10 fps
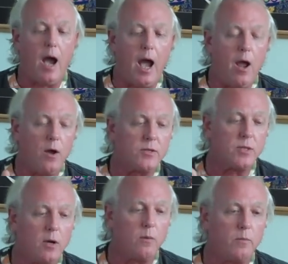I
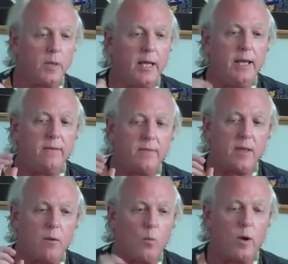also believe
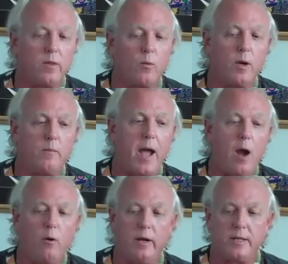that where the real
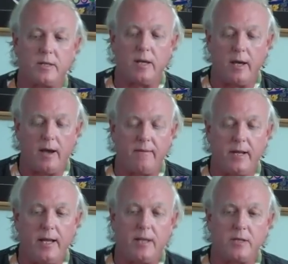power of it
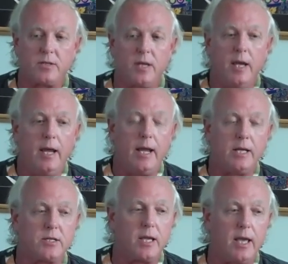is
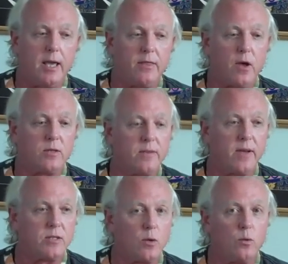in those of
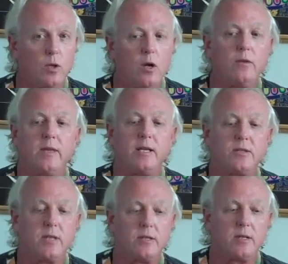us who learn these
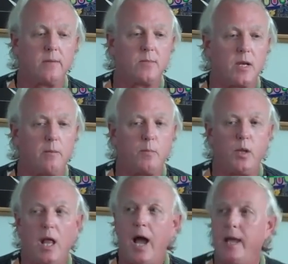systems,
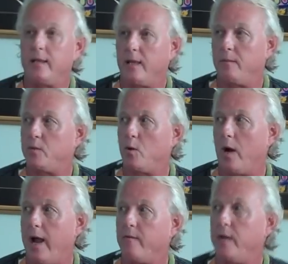applying them to
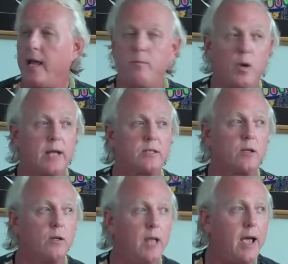our everyday
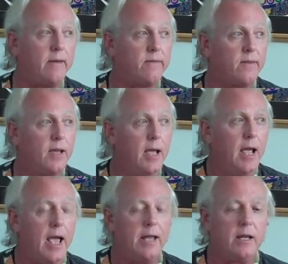practical life,
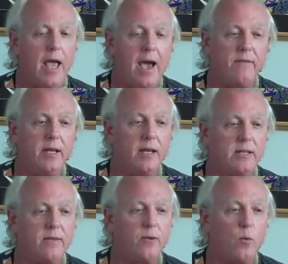and having a
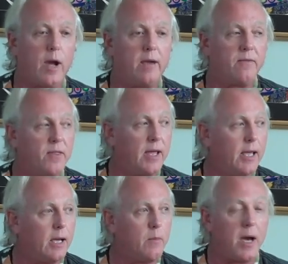different way of
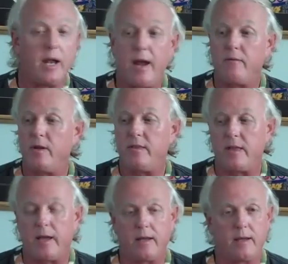thinking about
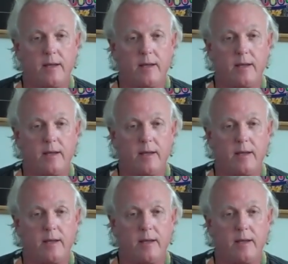everything.